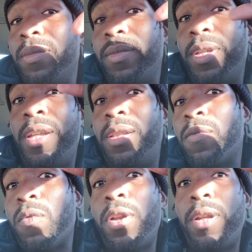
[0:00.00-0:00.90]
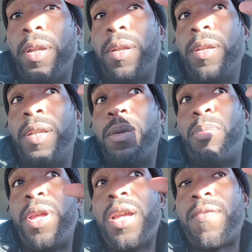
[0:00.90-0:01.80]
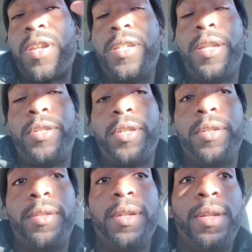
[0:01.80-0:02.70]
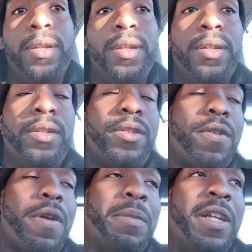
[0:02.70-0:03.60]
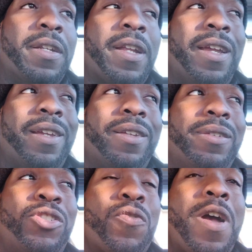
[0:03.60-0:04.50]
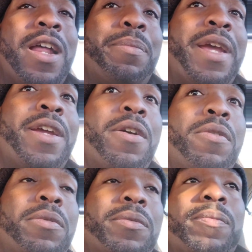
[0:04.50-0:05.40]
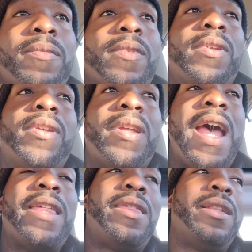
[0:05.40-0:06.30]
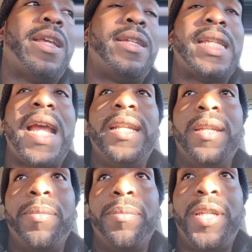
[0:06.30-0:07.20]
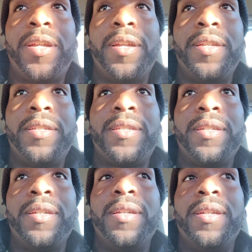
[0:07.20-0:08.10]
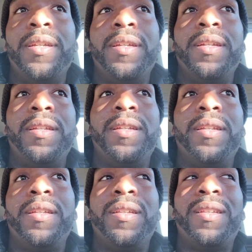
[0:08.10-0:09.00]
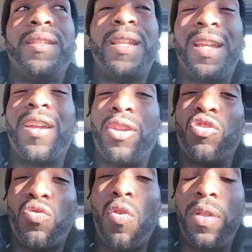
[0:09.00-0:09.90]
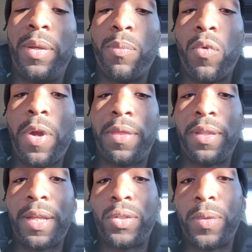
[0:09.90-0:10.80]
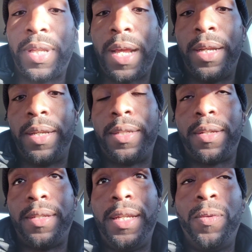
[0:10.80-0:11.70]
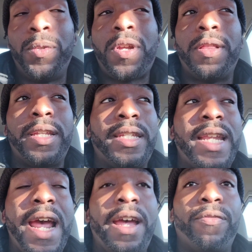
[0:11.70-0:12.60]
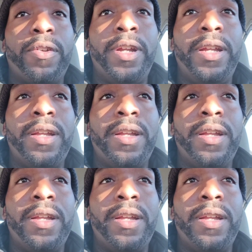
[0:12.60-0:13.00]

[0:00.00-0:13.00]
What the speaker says: in the running, in the playoff contention. So I mean, like Jarrod Mayo, I think they signed him because they can control him more. I think that's what that is, because he was on the staff, right?